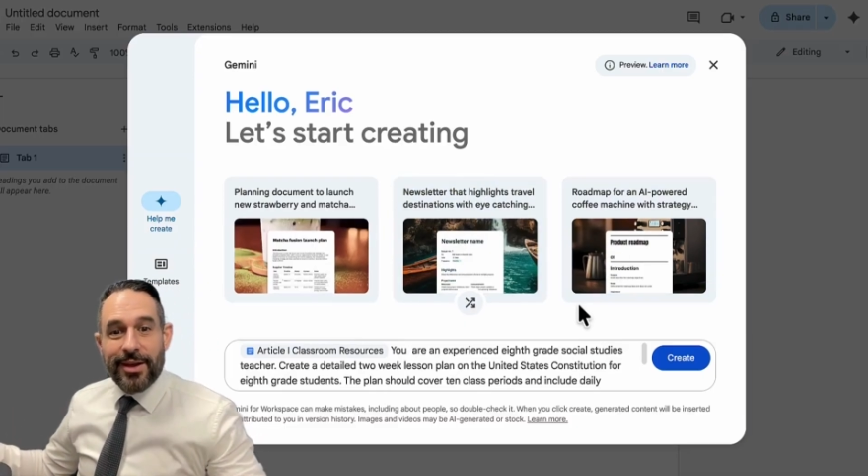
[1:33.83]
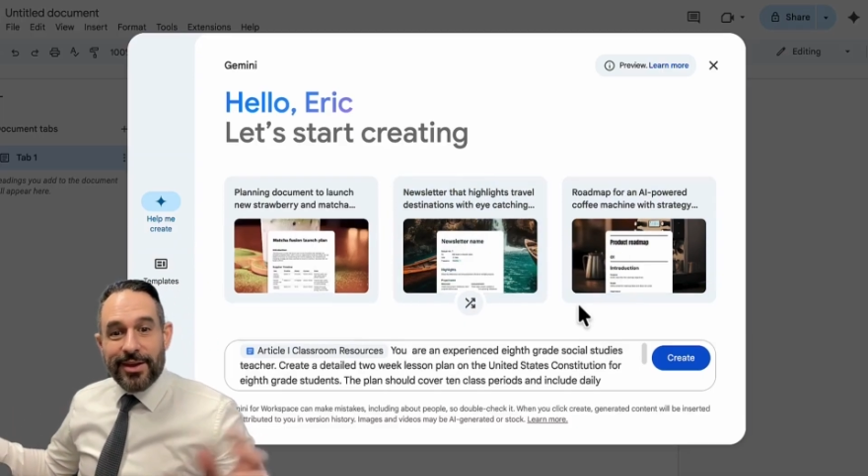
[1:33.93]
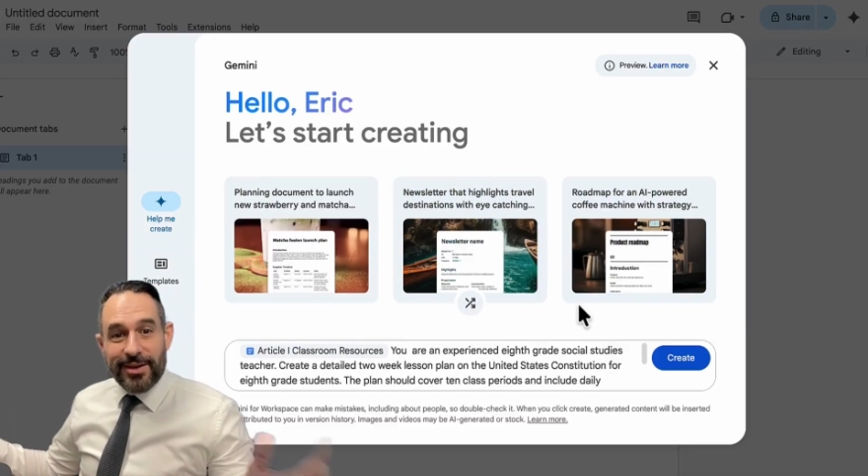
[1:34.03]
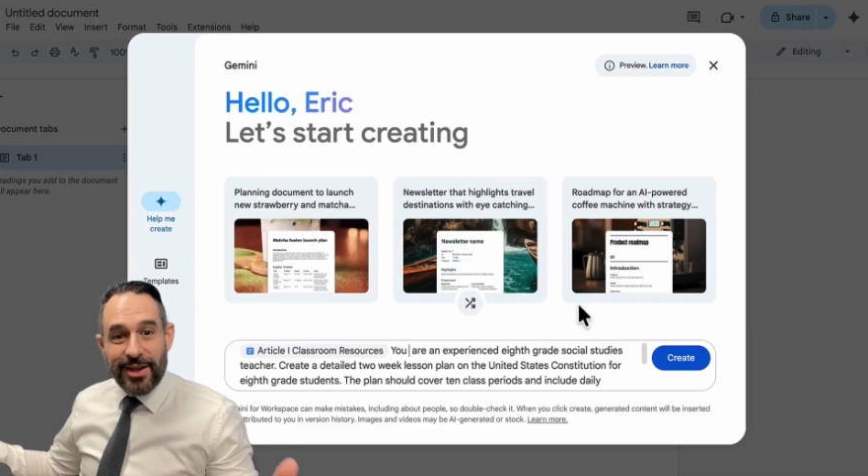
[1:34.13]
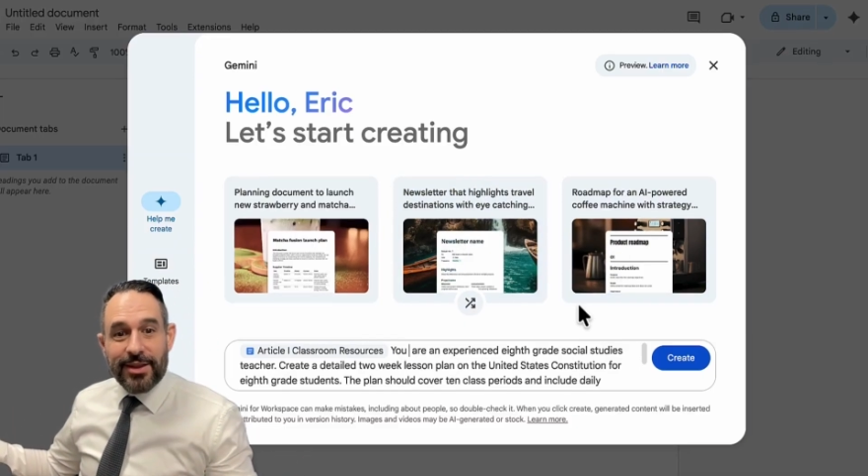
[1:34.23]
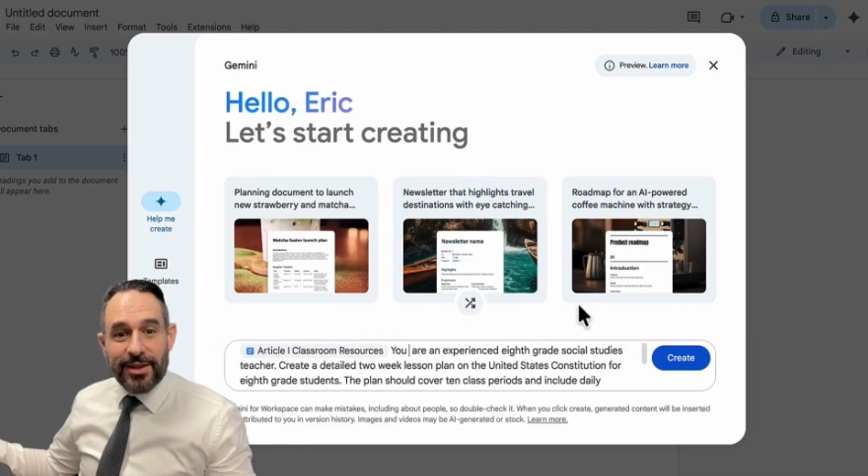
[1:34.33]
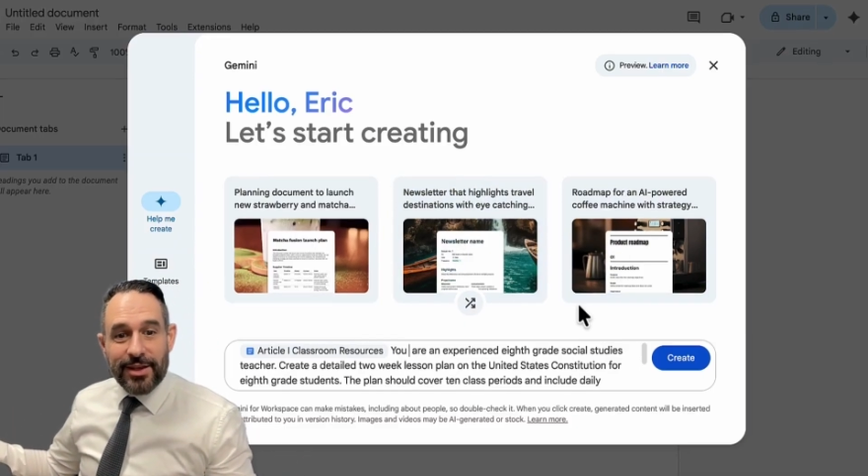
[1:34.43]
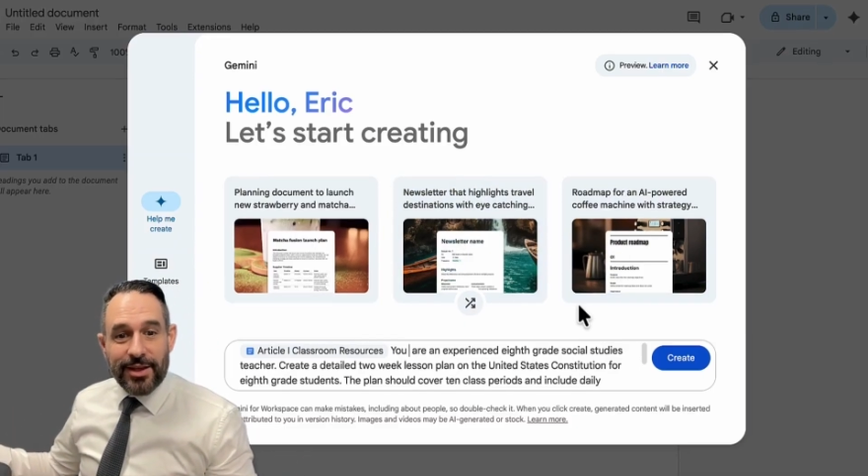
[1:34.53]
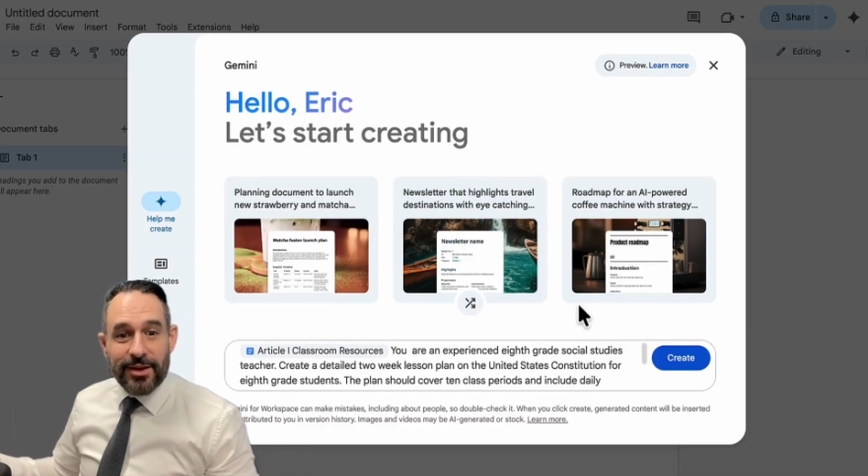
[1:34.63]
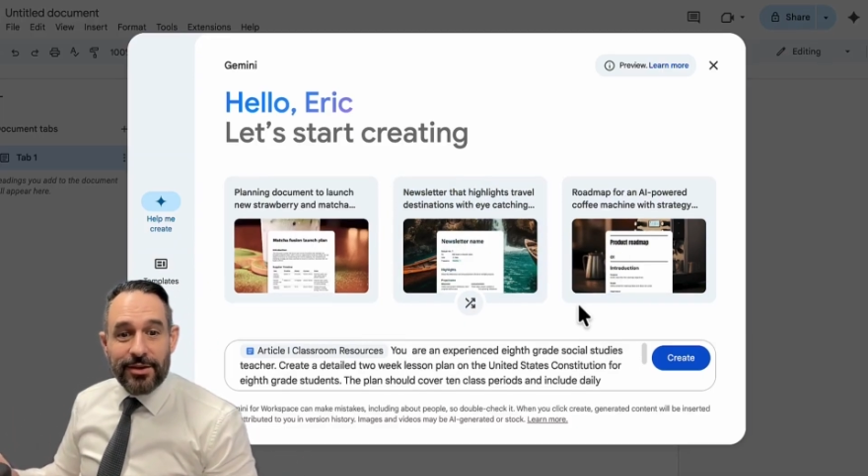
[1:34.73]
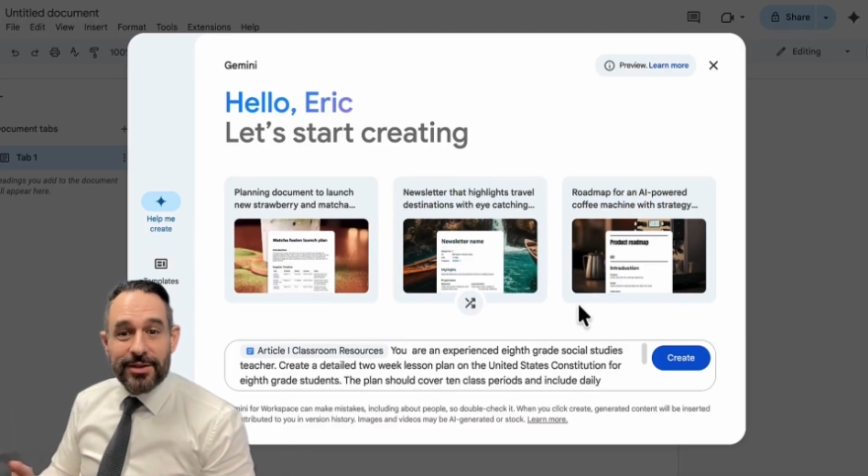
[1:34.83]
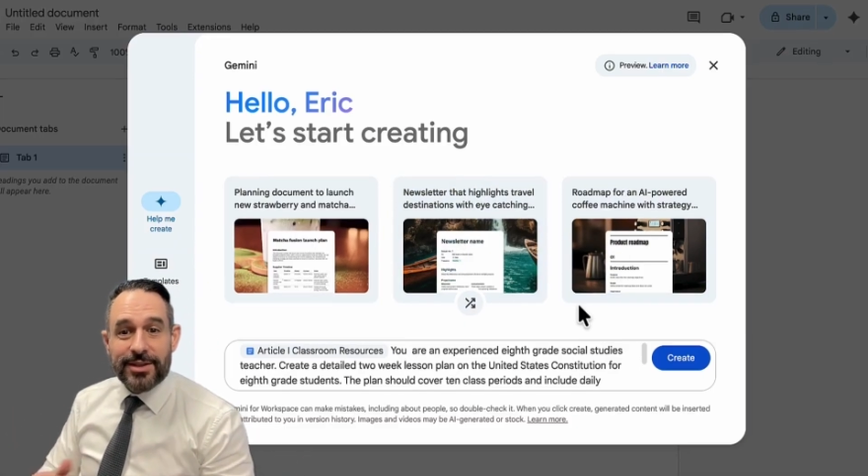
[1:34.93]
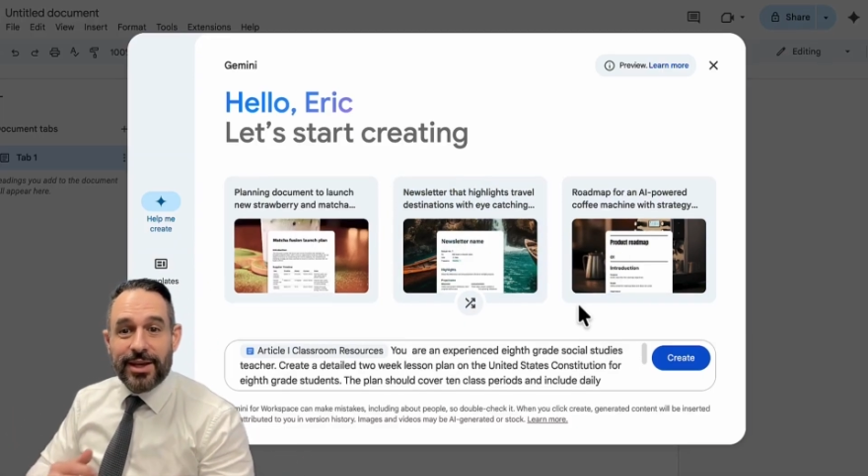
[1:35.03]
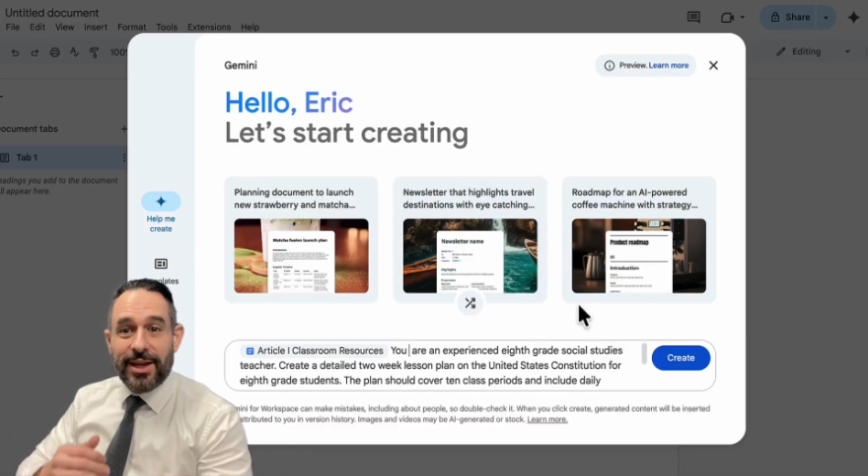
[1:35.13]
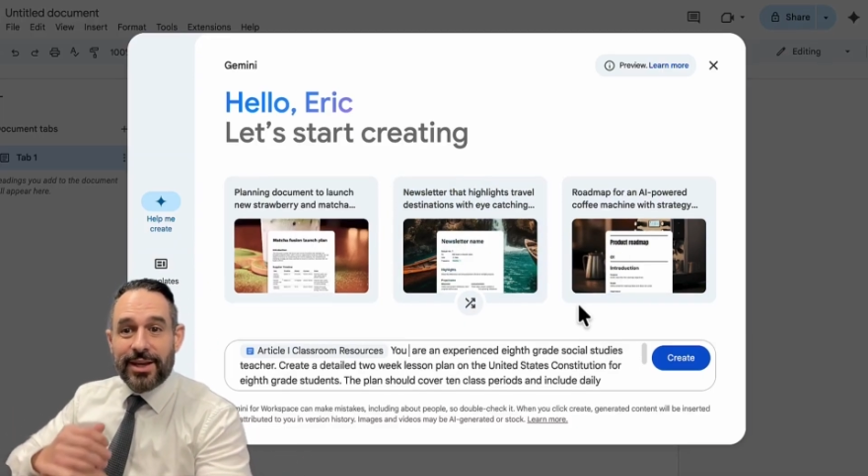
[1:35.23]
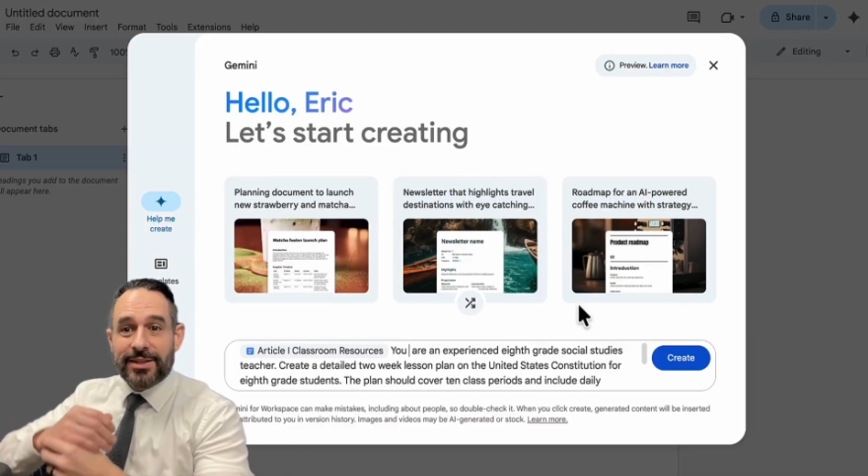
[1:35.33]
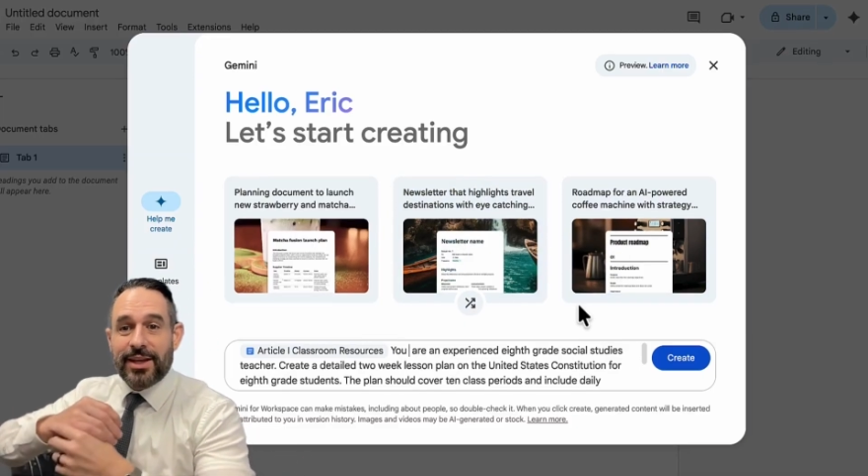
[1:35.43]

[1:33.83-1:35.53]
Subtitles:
neat thing here is that I could